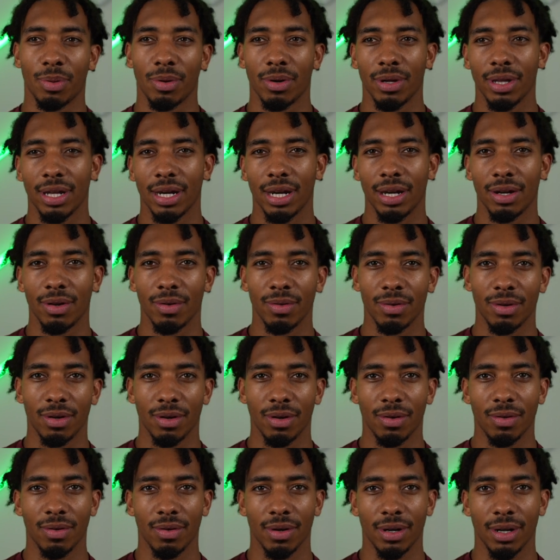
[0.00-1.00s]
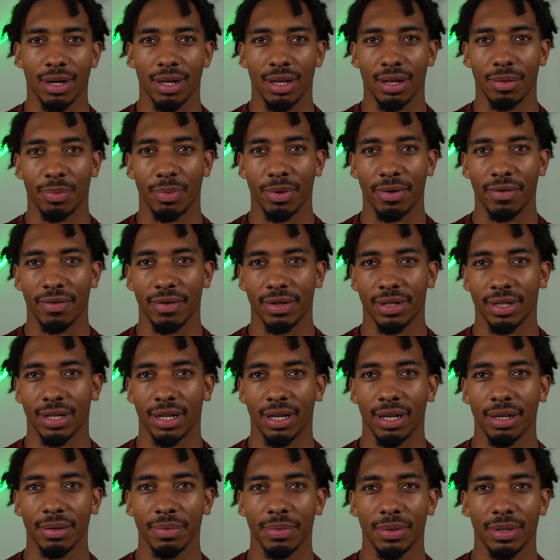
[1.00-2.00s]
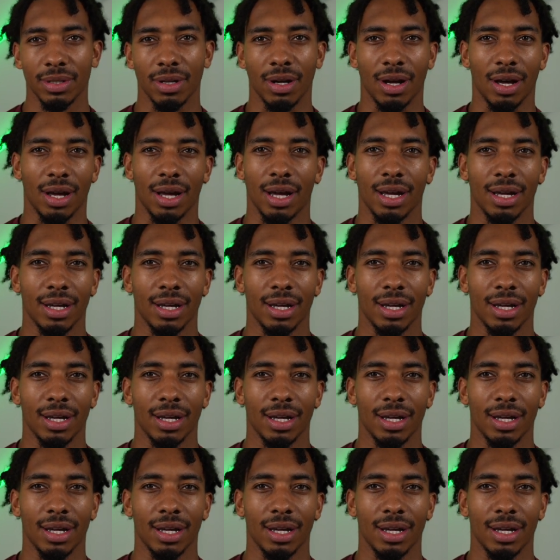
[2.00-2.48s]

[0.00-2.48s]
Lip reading: poor that I don't know the previous clubs? Nah.